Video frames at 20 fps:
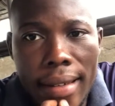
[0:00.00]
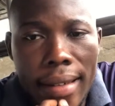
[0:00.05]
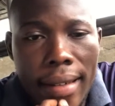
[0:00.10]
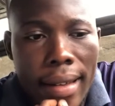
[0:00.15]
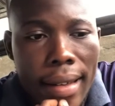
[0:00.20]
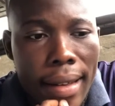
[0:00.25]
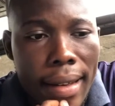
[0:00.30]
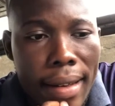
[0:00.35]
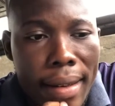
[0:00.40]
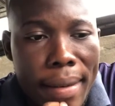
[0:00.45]

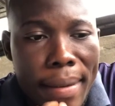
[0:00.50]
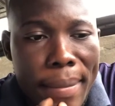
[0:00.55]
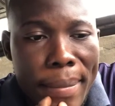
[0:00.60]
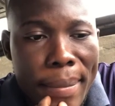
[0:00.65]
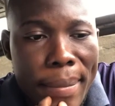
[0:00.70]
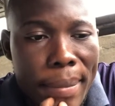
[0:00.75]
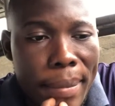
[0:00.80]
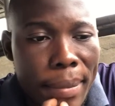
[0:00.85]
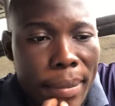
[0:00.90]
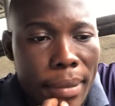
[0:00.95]

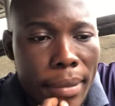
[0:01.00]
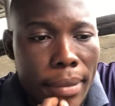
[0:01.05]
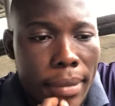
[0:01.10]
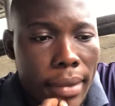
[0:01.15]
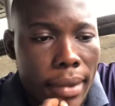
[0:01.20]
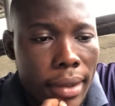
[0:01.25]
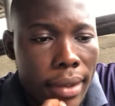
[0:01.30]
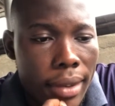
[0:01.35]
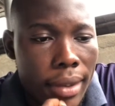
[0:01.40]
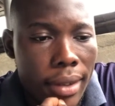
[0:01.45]
Um,
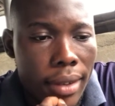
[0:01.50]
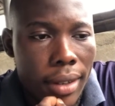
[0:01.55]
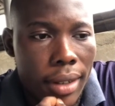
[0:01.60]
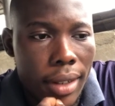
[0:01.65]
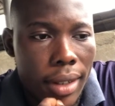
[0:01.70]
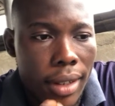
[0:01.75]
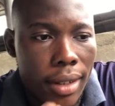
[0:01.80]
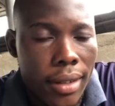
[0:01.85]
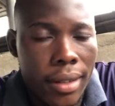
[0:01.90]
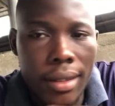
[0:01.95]

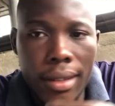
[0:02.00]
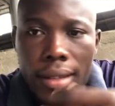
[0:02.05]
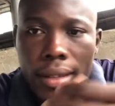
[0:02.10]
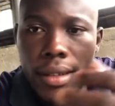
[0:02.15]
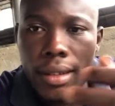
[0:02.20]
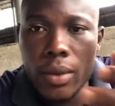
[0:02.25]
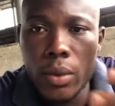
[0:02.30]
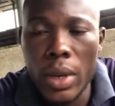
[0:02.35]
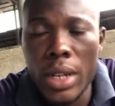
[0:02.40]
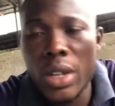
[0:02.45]

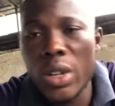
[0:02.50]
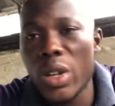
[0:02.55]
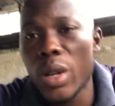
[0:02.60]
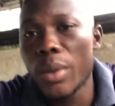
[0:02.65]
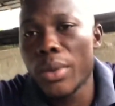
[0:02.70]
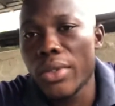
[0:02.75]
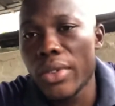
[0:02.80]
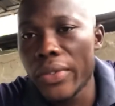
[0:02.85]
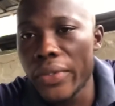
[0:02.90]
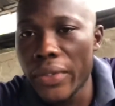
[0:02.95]
when it
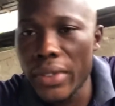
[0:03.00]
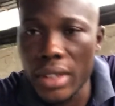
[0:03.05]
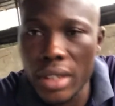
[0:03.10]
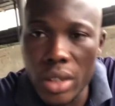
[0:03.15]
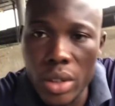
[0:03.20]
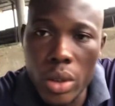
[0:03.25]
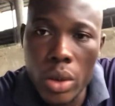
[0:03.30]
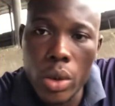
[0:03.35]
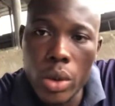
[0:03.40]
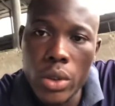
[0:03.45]
comes to
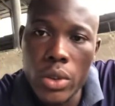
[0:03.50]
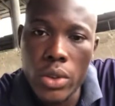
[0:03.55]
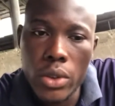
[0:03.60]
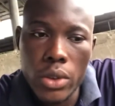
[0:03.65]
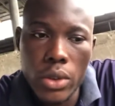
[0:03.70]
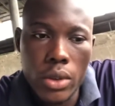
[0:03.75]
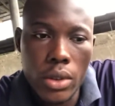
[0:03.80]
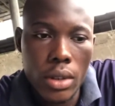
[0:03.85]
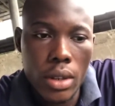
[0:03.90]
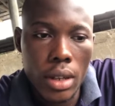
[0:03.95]
feeding
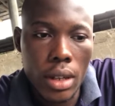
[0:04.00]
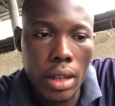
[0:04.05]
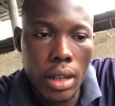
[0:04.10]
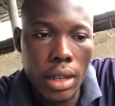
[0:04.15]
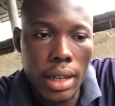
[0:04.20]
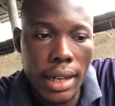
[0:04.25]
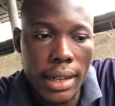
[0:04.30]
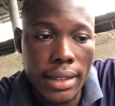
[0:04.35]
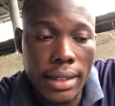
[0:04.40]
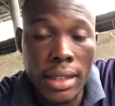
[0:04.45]
goats,
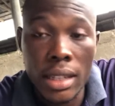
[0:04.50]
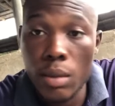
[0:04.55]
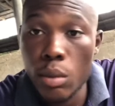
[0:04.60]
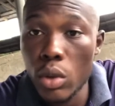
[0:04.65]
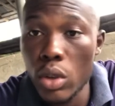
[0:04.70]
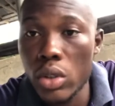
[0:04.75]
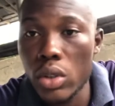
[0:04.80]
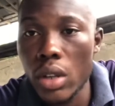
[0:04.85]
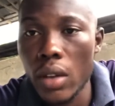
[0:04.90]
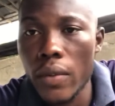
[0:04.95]
I think
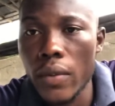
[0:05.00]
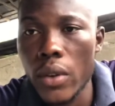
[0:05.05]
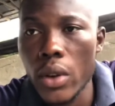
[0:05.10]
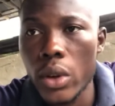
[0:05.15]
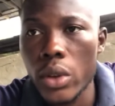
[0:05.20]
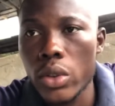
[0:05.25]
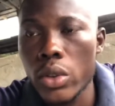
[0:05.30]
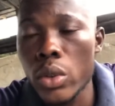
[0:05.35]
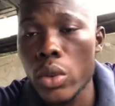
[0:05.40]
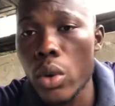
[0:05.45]
most of
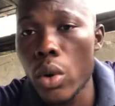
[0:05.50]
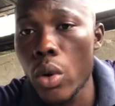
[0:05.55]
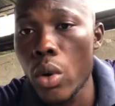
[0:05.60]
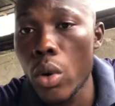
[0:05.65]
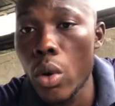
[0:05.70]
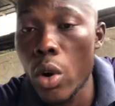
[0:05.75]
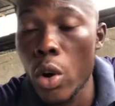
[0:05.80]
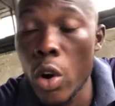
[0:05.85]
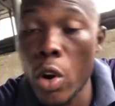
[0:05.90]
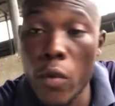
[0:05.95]
us go
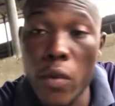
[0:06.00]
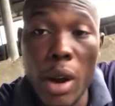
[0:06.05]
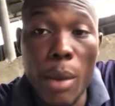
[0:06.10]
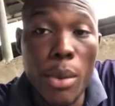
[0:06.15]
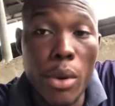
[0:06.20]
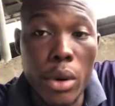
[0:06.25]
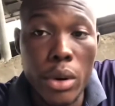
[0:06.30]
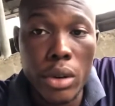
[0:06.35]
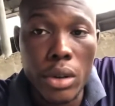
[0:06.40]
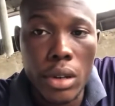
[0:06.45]

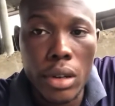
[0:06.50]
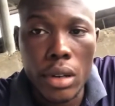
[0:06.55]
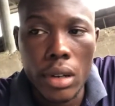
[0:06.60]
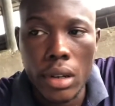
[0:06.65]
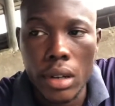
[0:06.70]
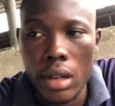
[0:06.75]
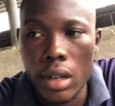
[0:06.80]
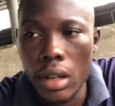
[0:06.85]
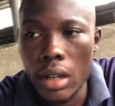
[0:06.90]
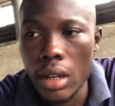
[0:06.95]
overboard.
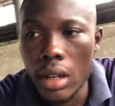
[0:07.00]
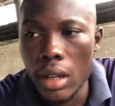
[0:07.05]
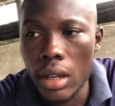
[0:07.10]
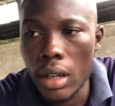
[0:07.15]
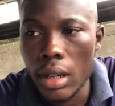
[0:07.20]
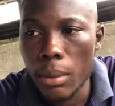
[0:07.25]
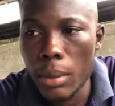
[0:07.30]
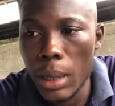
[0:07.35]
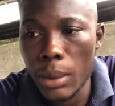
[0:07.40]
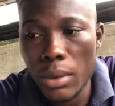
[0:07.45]

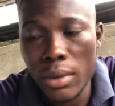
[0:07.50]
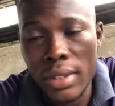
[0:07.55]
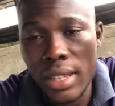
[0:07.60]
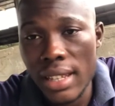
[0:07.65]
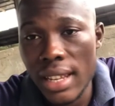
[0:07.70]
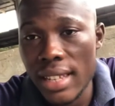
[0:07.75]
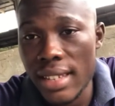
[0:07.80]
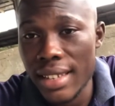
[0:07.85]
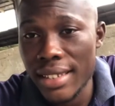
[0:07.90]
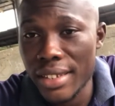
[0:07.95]
I'm not saying
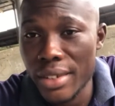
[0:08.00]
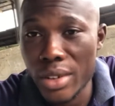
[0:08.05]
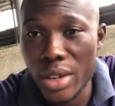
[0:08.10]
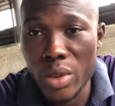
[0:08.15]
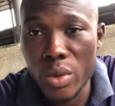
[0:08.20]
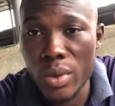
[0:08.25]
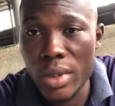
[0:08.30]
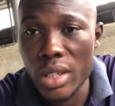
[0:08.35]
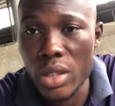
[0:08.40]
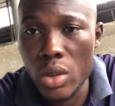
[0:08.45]
there's anything
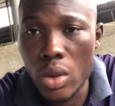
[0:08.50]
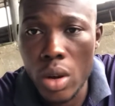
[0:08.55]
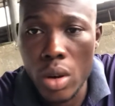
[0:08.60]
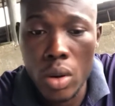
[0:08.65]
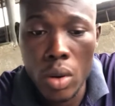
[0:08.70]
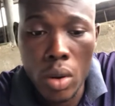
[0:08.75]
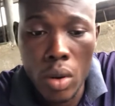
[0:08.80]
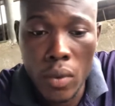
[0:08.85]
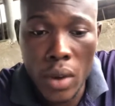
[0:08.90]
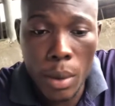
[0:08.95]
wrong with going
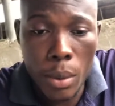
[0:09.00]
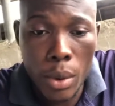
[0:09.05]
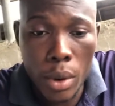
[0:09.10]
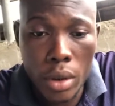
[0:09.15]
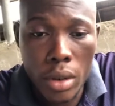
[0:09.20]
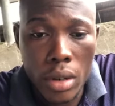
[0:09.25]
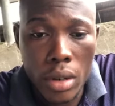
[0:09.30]
overboard,